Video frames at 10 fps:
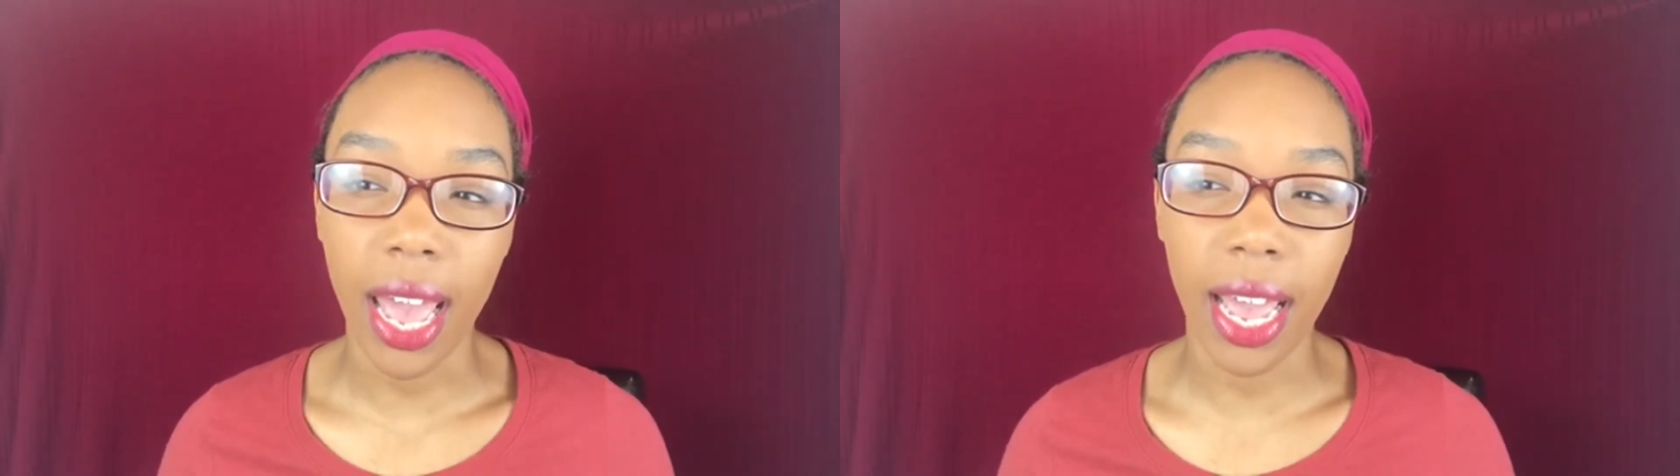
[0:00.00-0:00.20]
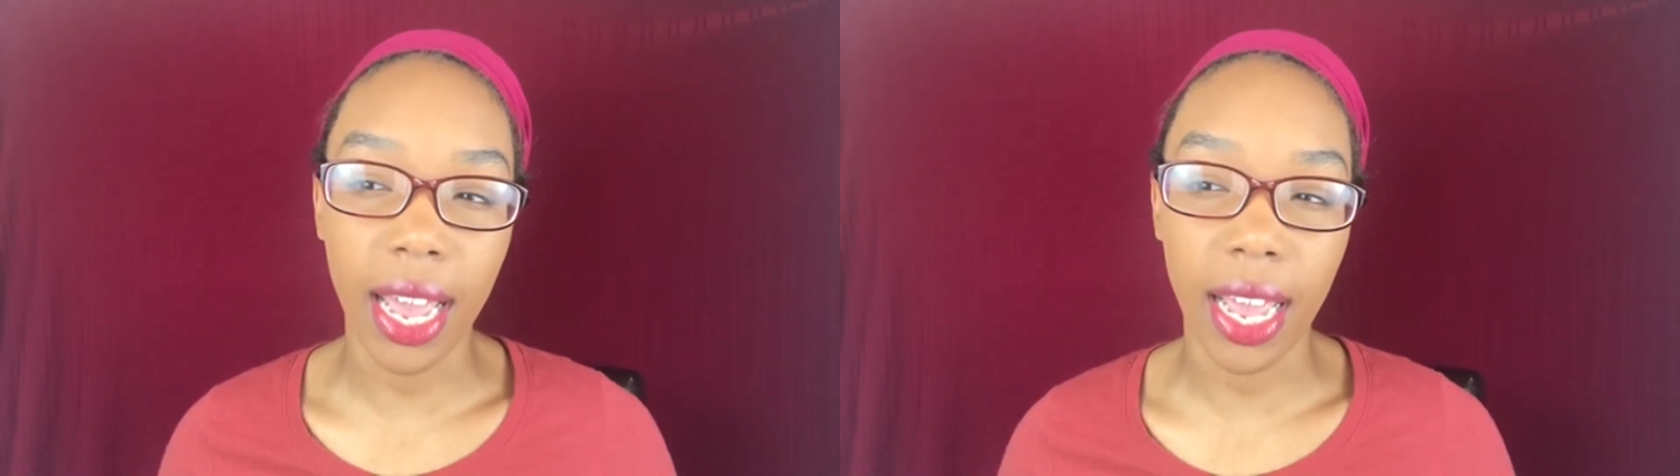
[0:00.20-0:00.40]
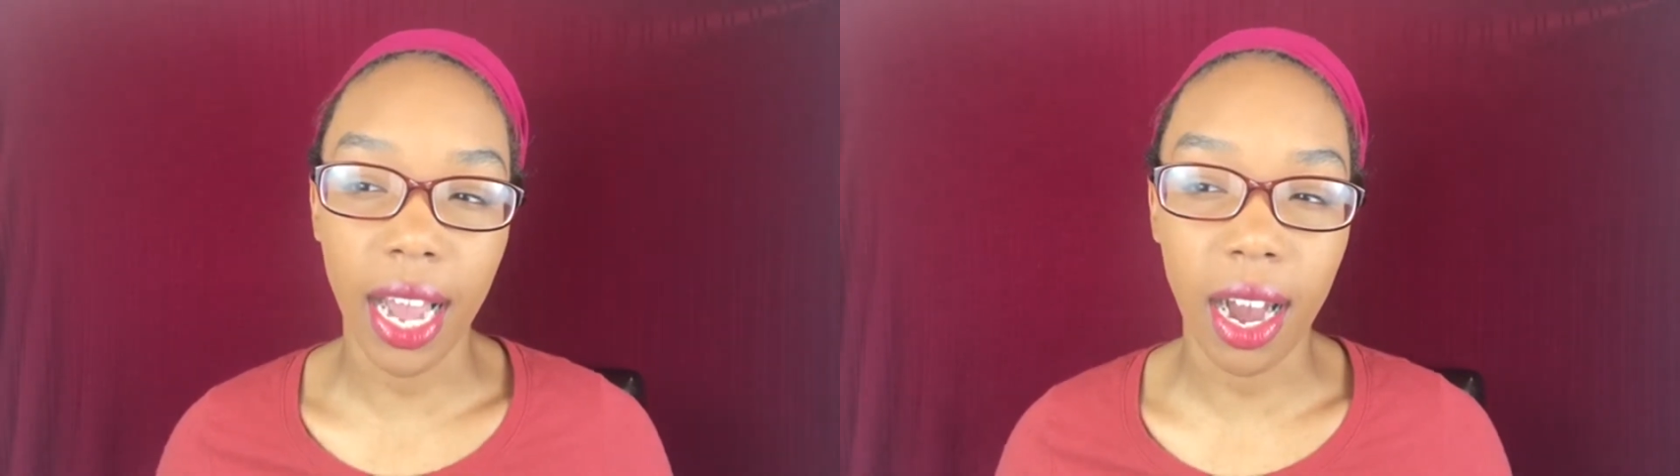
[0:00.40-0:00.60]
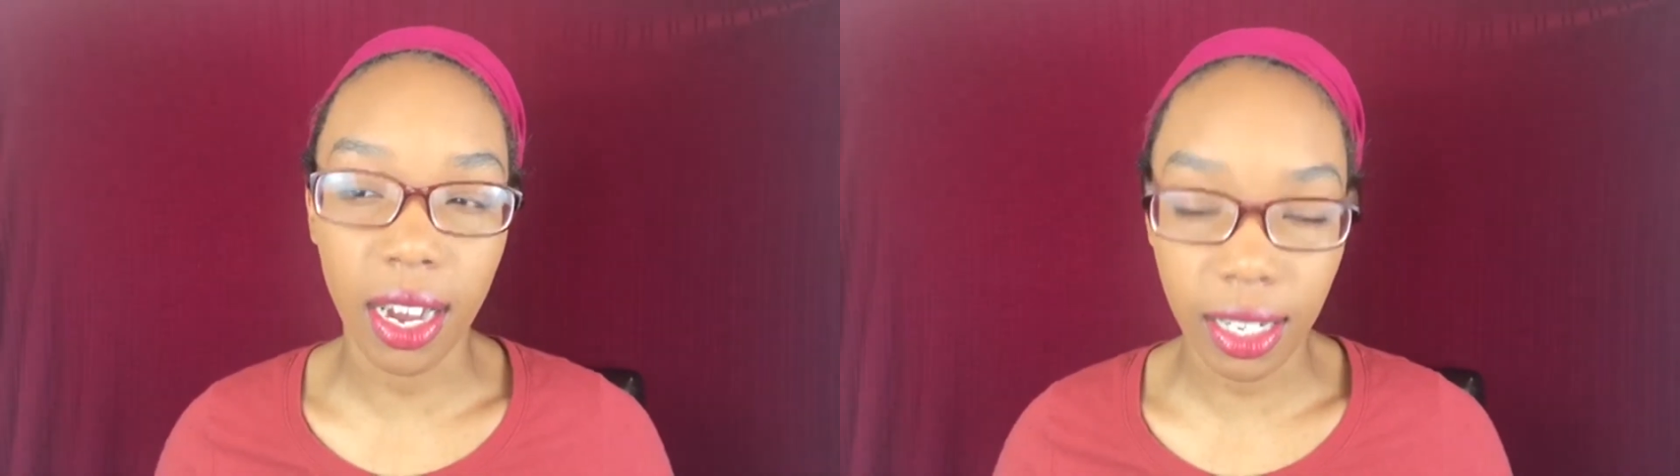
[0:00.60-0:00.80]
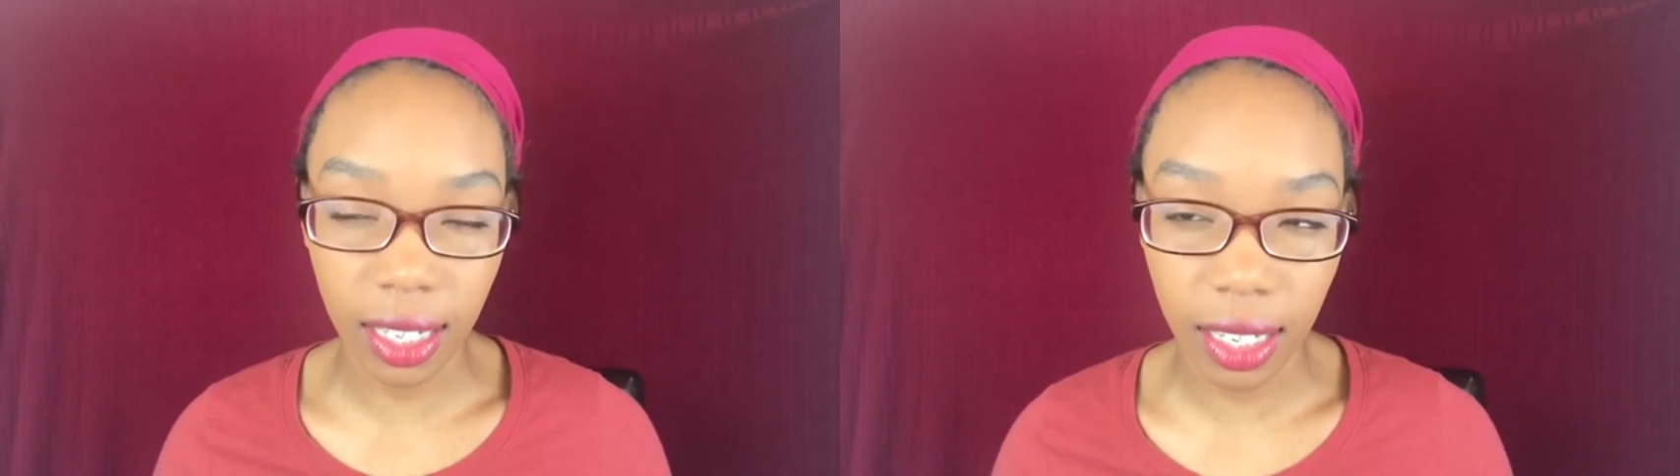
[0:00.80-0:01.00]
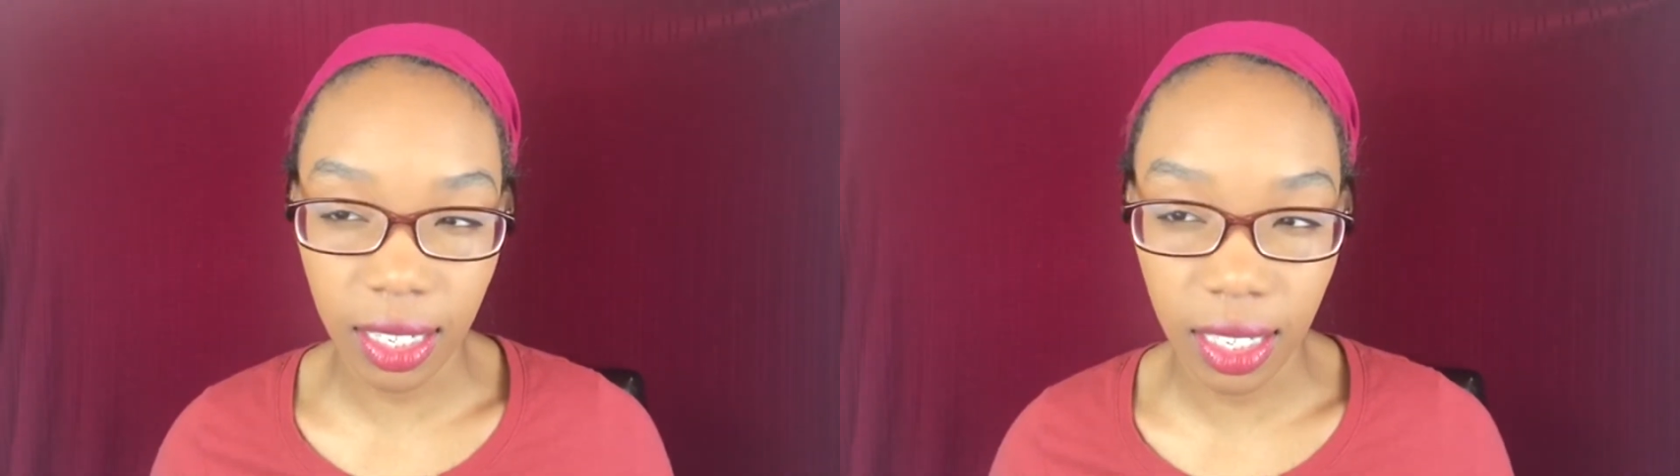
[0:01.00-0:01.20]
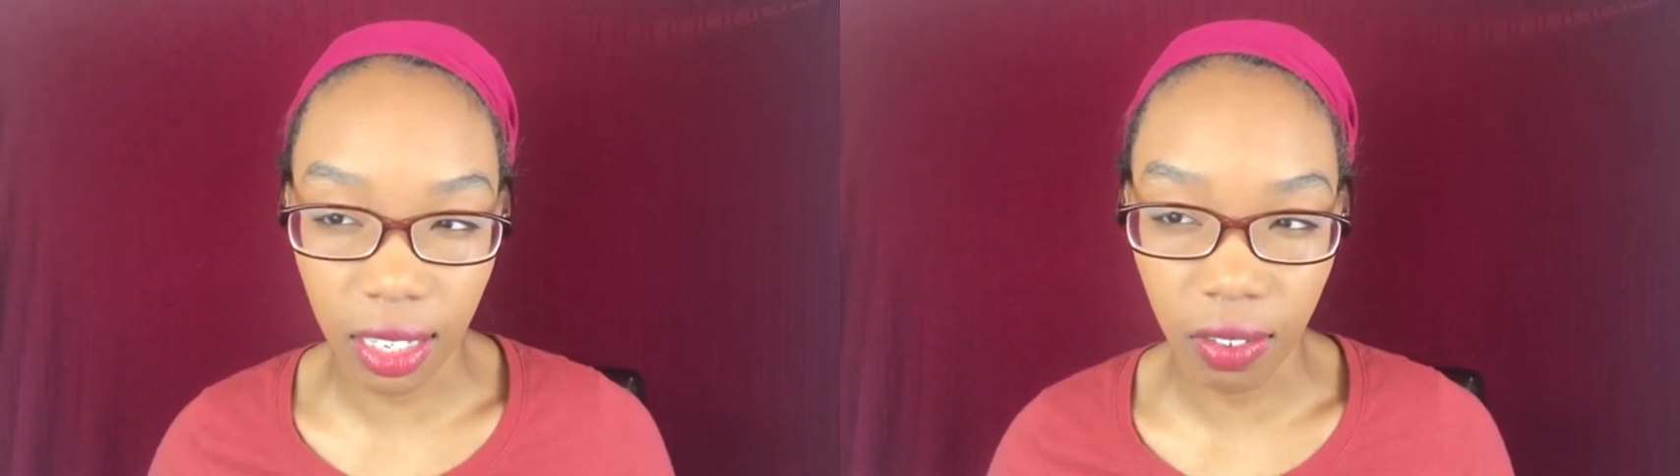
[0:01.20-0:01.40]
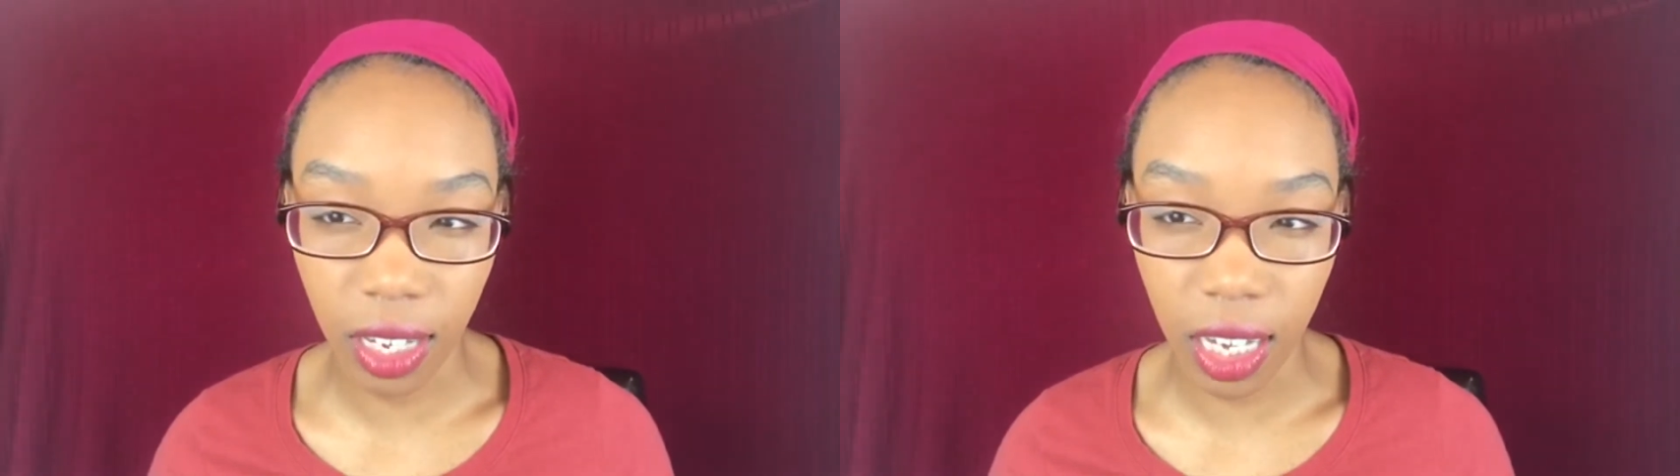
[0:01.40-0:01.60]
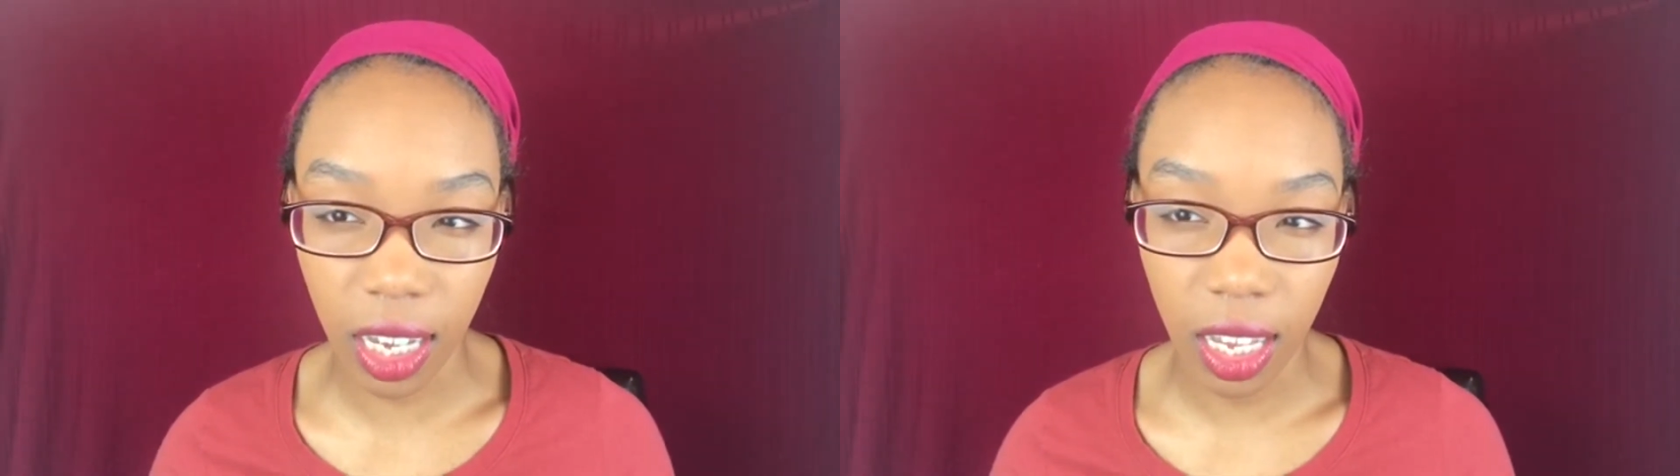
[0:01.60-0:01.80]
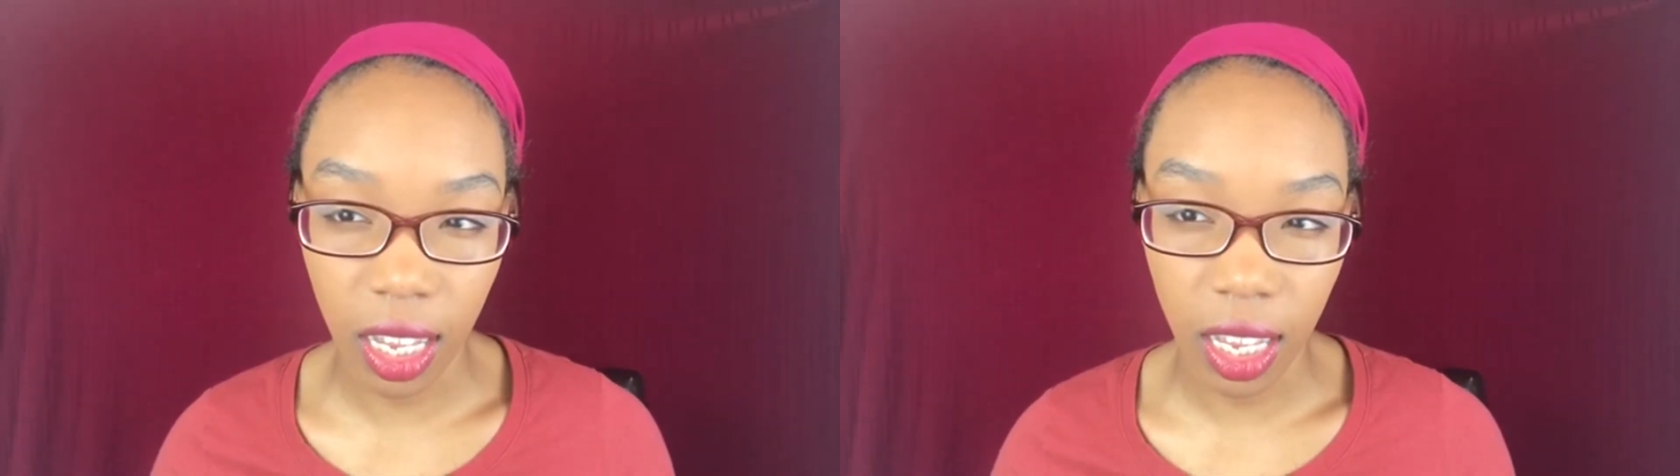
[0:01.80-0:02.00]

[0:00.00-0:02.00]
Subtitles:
a Honda Civic,